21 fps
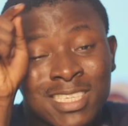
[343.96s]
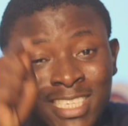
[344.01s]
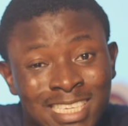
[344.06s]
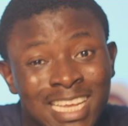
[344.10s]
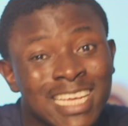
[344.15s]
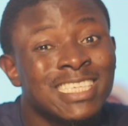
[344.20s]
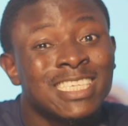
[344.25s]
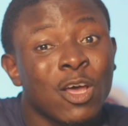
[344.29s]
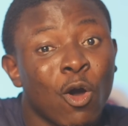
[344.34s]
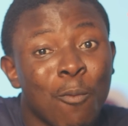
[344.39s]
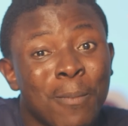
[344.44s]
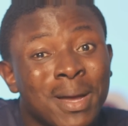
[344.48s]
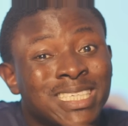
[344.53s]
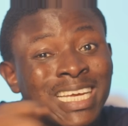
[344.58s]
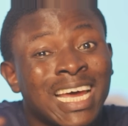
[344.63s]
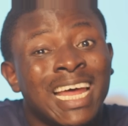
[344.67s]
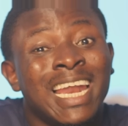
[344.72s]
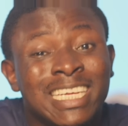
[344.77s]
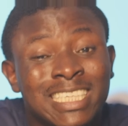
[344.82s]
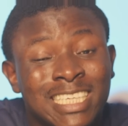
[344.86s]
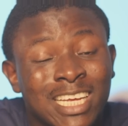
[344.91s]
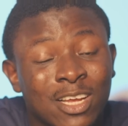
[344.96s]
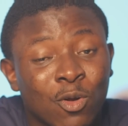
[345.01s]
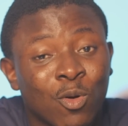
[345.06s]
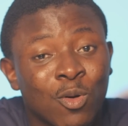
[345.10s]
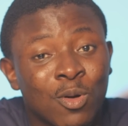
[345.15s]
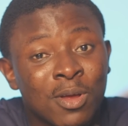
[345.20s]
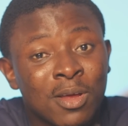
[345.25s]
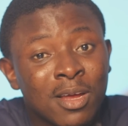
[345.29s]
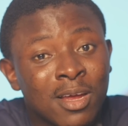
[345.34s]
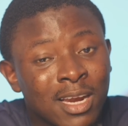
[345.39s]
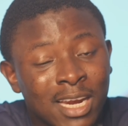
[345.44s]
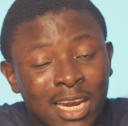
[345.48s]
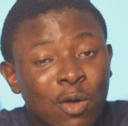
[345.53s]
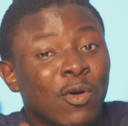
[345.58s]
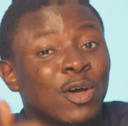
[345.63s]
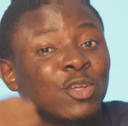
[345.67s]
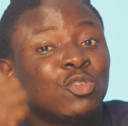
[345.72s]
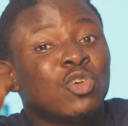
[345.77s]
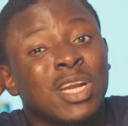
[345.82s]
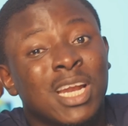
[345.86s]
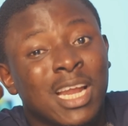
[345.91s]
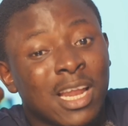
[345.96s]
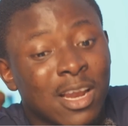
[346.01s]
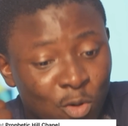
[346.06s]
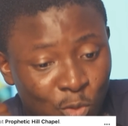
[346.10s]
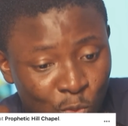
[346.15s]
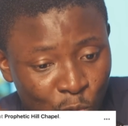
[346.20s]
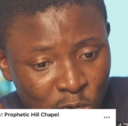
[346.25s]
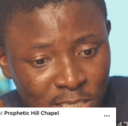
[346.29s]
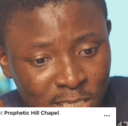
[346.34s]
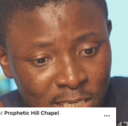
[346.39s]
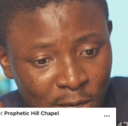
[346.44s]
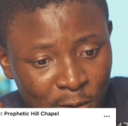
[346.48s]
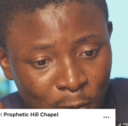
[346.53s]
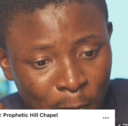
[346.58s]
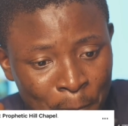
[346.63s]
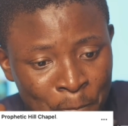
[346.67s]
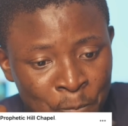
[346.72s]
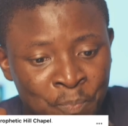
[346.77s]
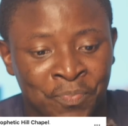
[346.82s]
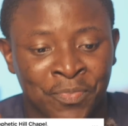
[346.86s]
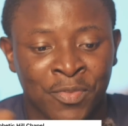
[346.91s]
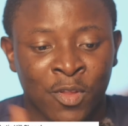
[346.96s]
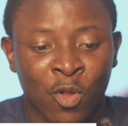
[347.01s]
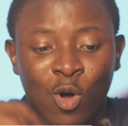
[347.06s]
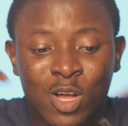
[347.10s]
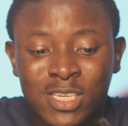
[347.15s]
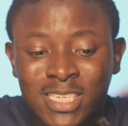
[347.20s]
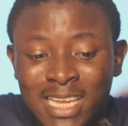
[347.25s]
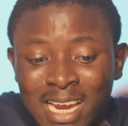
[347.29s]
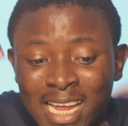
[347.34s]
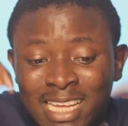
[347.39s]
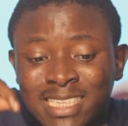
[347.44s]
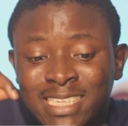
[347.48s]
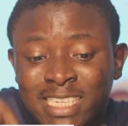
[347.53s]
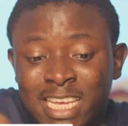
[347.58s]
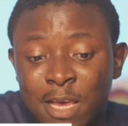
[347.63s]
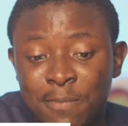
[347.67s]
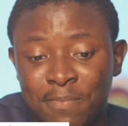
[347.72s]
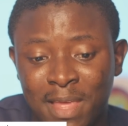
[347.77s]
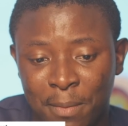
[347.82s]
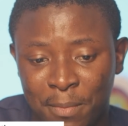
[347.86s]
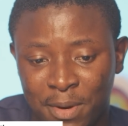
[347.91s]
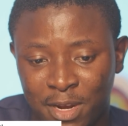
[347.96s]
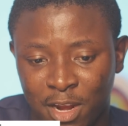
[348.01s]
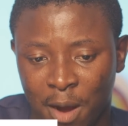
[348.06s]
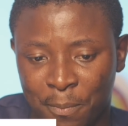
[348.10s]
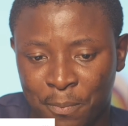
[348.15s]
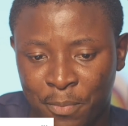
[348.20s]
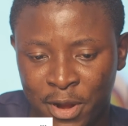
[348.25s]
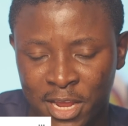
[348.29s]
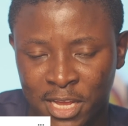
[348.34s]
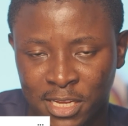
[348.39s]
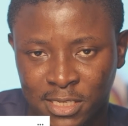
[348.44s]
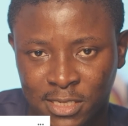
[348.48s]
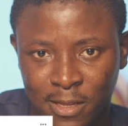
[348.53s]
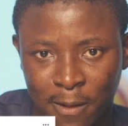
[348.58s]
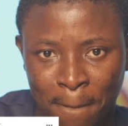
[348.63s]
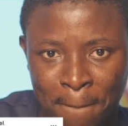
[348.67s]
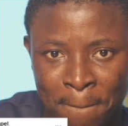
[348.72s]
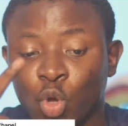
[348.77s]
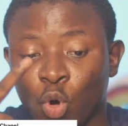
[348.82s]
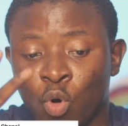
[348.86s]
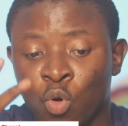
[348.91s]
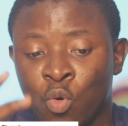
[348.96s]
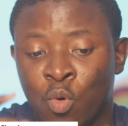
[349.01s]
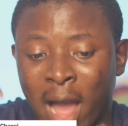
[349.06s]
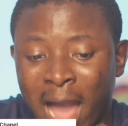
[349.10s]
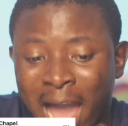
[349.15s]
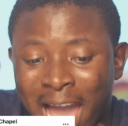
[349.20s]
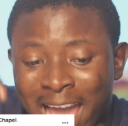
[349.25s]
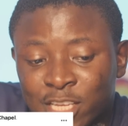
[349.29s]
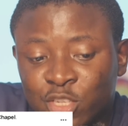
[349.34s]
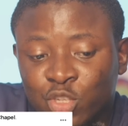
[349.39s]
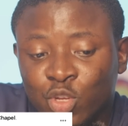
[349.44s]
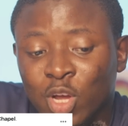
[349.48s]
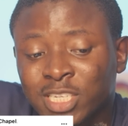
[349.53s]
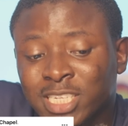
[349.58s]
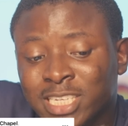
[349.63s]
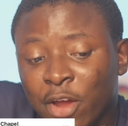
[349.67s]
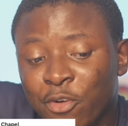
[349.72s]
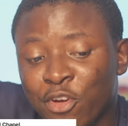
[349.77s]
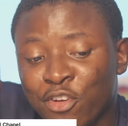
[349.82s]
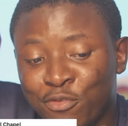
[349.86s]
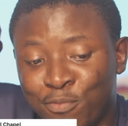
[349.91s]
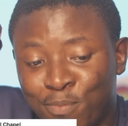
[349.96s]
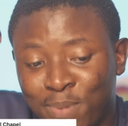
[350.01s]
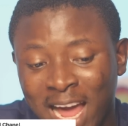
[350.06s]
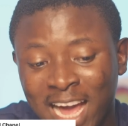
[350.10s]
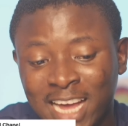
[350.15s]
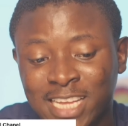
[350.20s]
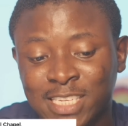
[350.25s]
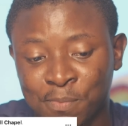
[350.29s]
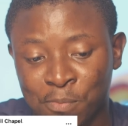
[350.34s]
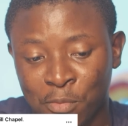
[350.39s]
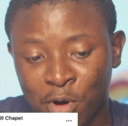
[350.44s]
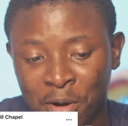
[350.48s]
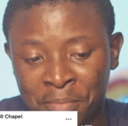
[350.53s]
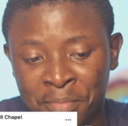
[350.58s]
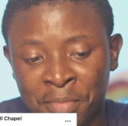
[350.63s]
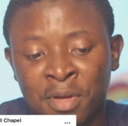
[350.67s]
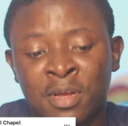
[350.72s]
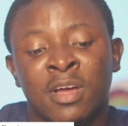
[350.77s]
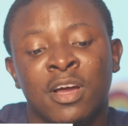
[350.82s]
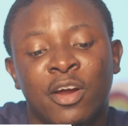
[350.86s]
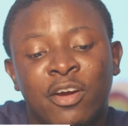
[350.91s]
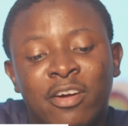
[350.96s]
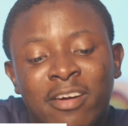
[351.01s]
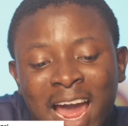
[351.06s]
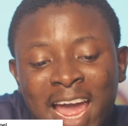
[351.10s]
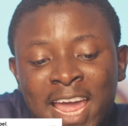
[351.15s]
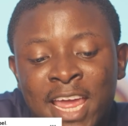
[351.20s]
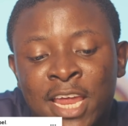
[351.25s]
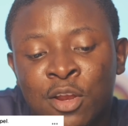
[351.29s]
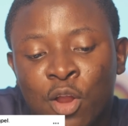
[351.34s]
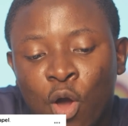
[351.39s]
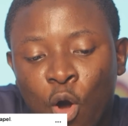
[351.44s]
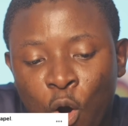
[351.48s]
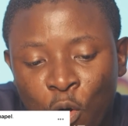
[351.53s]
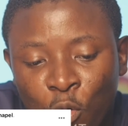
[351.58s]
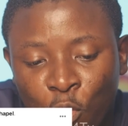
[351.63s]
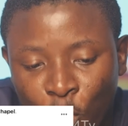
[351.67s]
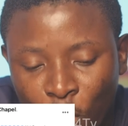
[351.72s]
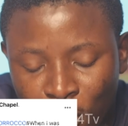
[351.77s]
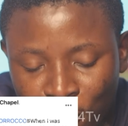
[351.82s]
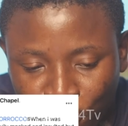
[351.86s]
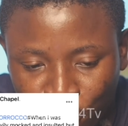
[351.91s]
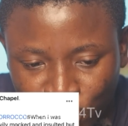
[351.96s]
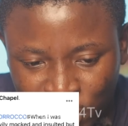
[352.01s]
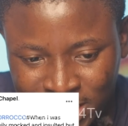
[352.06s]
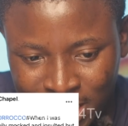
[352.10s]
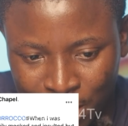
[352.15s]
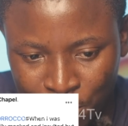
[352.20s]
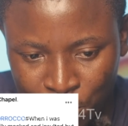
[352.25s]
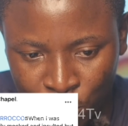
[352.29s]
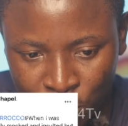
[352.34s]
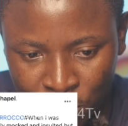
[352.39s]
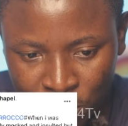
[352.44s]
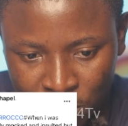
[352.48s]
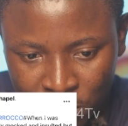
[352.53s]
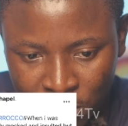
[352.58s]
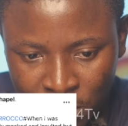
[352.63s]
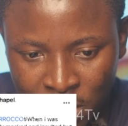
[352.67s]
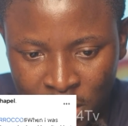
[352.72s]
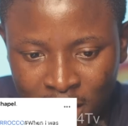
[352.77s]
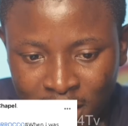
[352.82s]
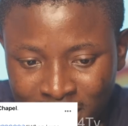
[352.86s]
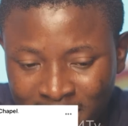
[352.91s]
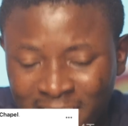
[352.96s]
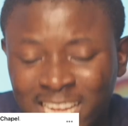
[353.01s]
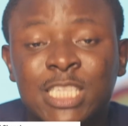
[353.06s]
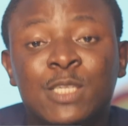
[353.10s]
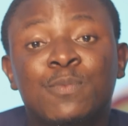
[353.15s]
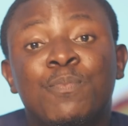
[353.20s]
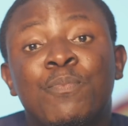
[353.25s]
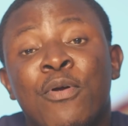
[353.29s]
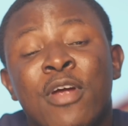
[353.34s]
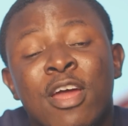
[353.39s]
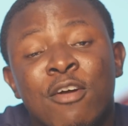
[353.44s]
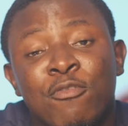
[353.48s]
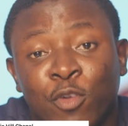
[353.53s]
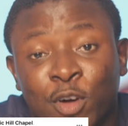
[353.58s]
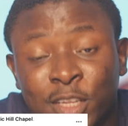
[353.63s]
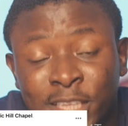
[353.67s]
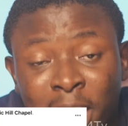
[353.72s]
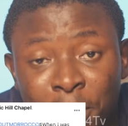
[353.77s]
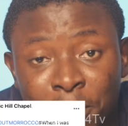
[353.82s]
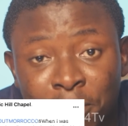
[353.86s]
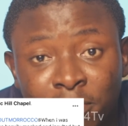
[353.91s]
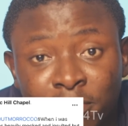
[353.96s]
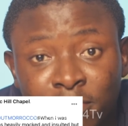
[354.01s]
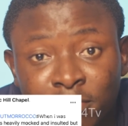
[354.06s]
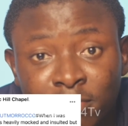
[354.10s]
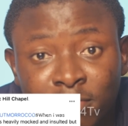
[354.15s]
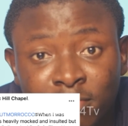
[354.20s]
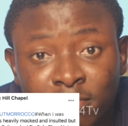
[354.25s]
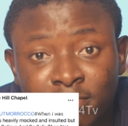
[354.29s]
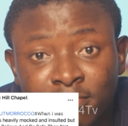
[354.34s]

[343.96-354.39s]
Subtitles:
Since I'll be challenging, no. Now, I turn on Anomo's yellow. Also, let's keep them in our prayers. Two, I saw Sherif Black's mom crying uncomfortable. Let's pray for them.